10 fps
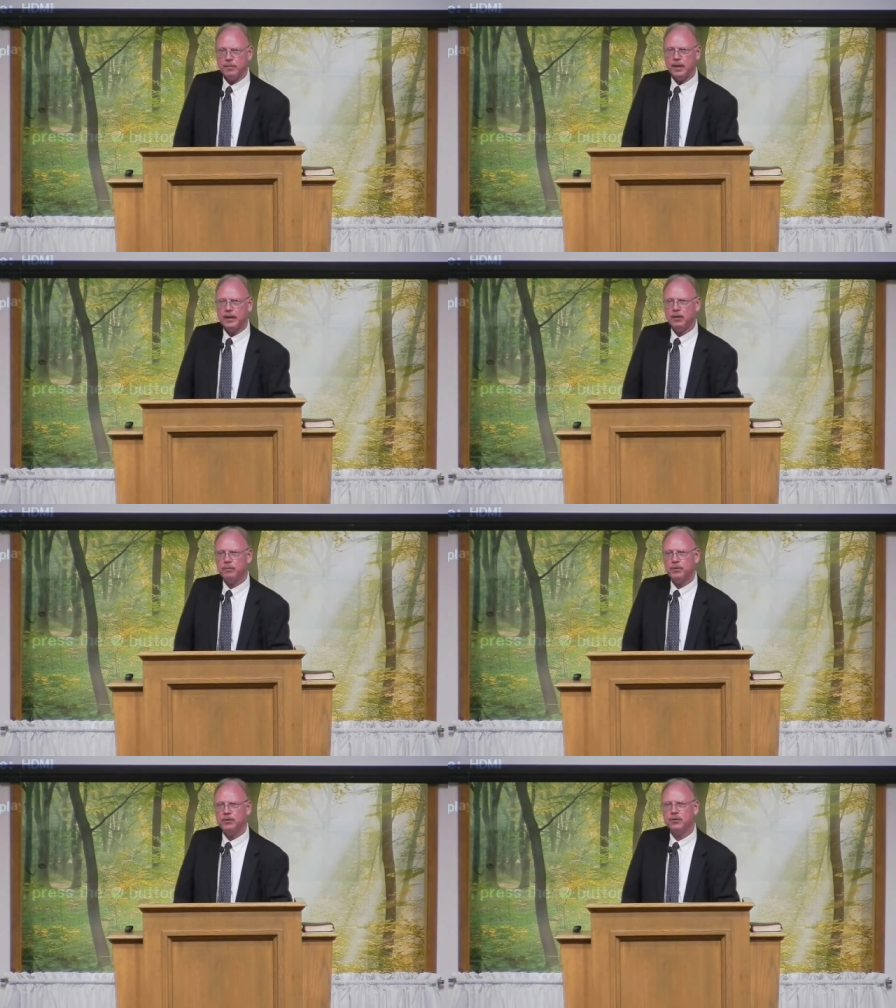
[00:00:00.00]
we may
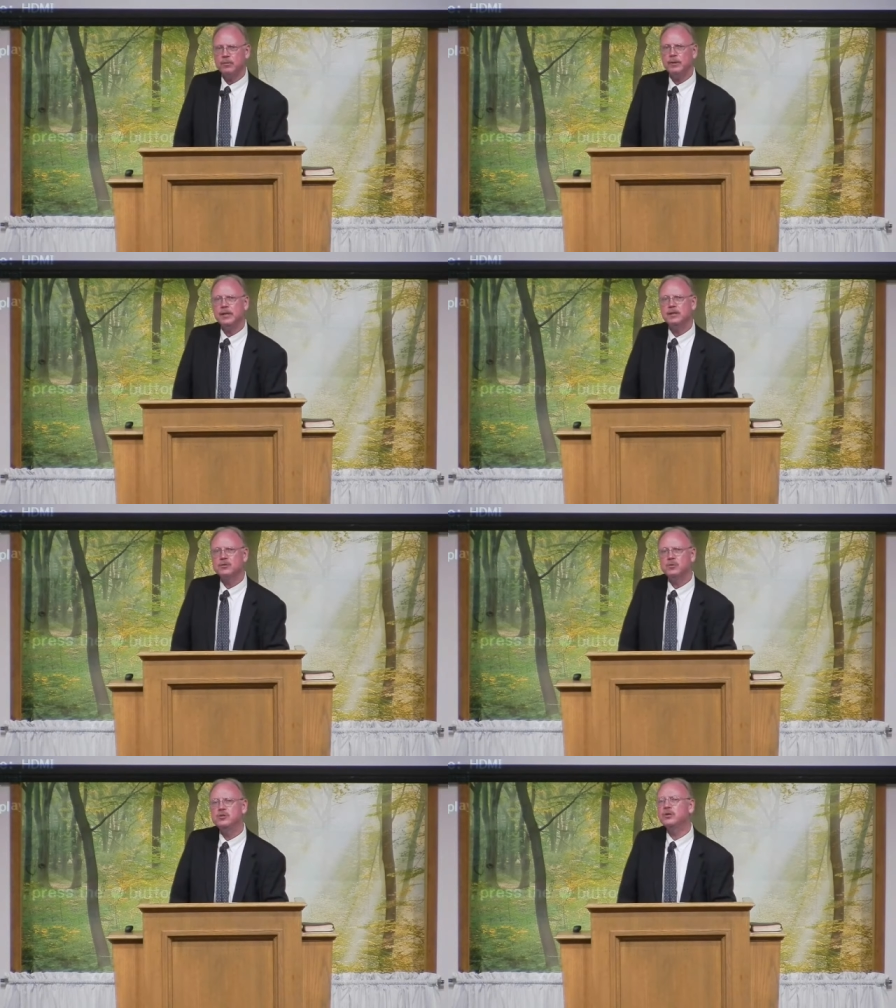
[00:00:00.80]
help you in your
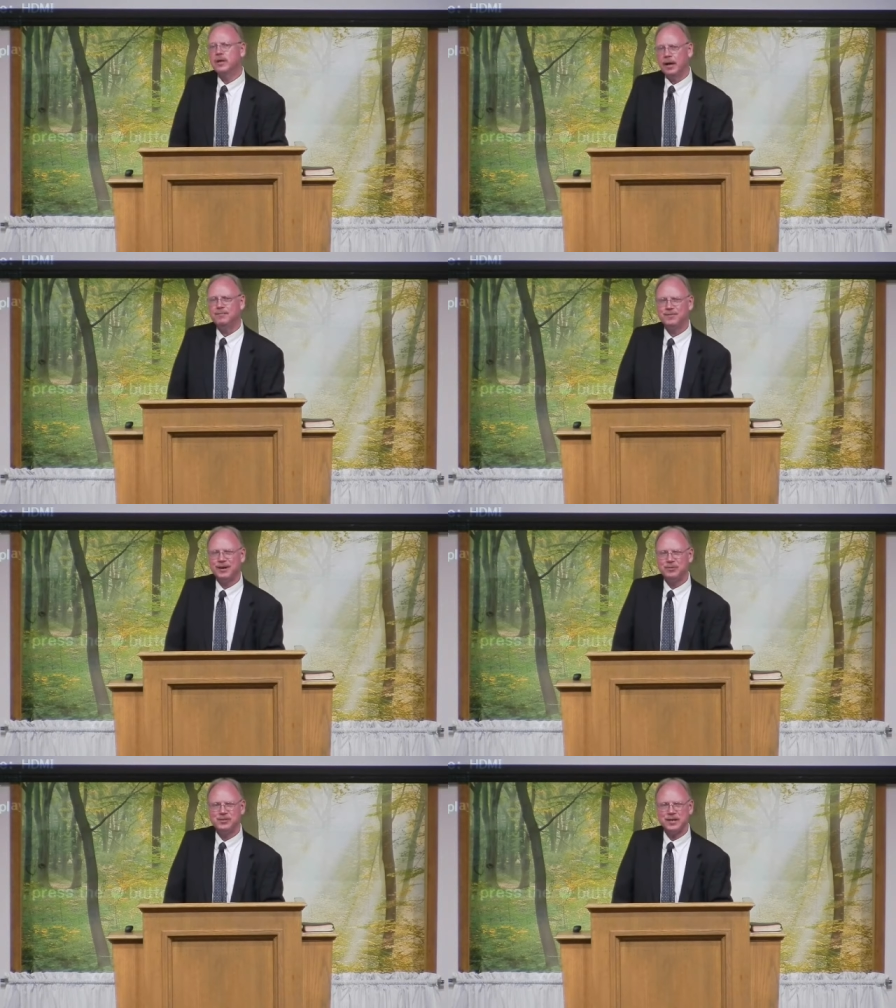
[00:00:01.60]
obedience. Would you come
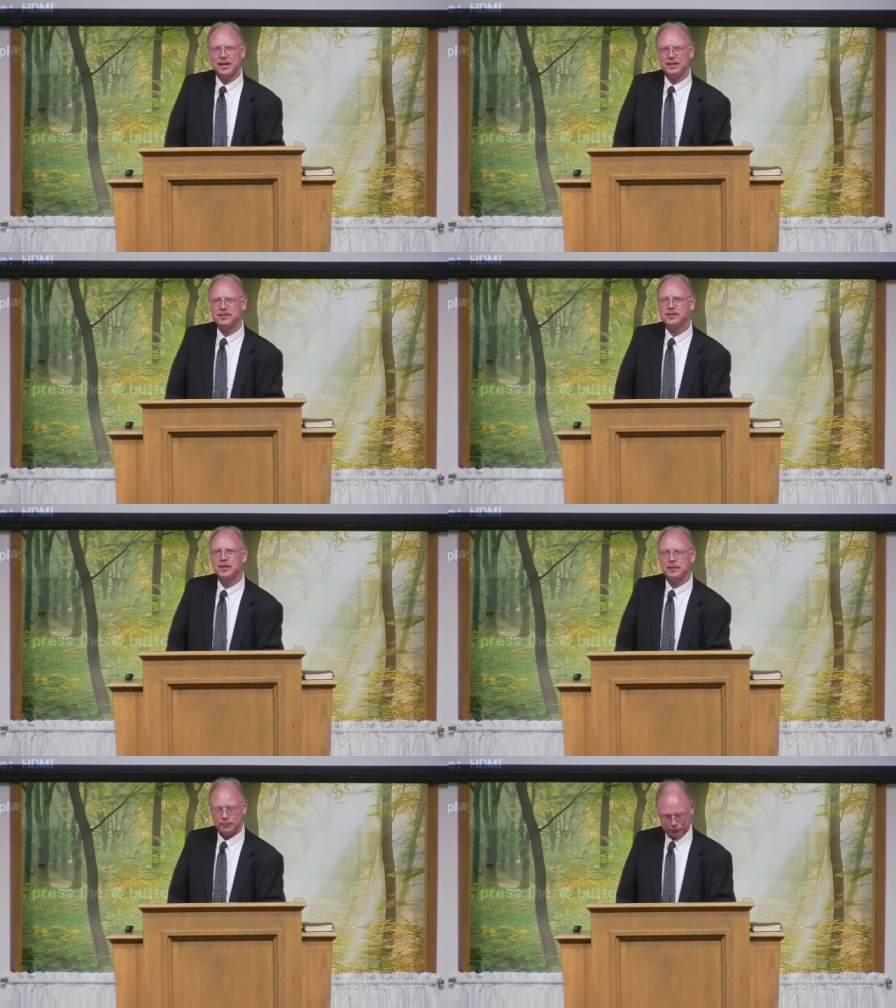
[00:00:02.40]
while we stand and
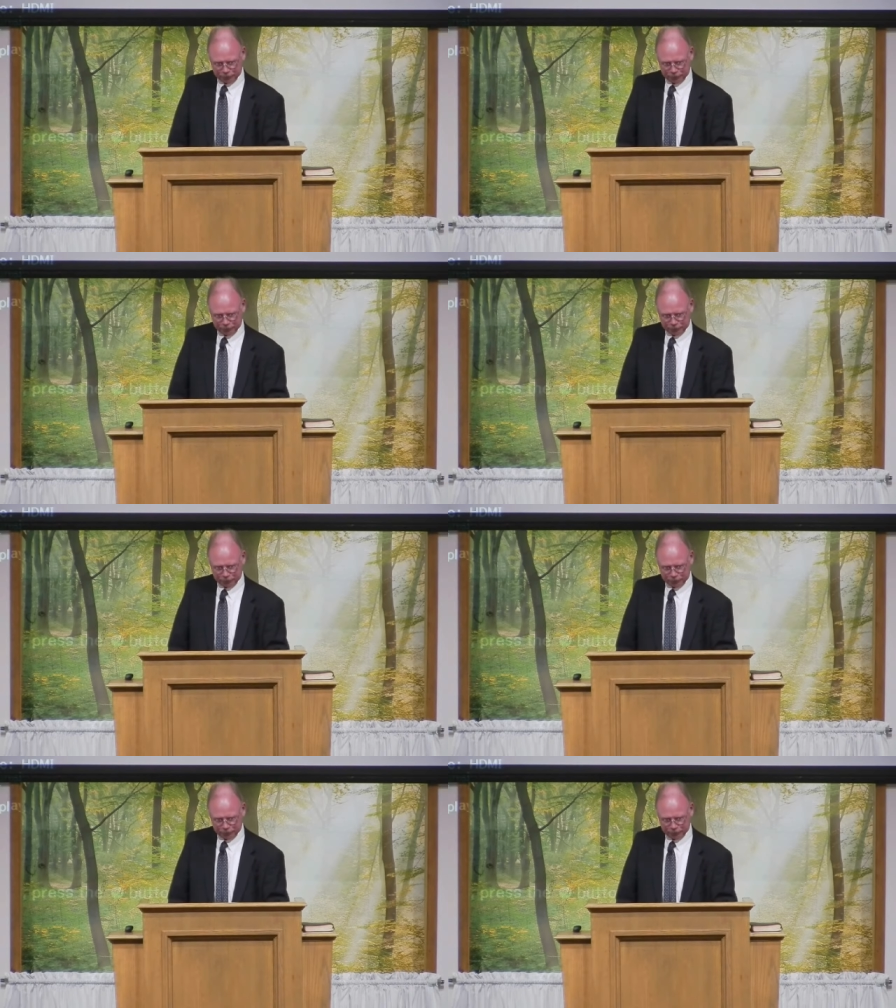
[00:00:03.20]
sing?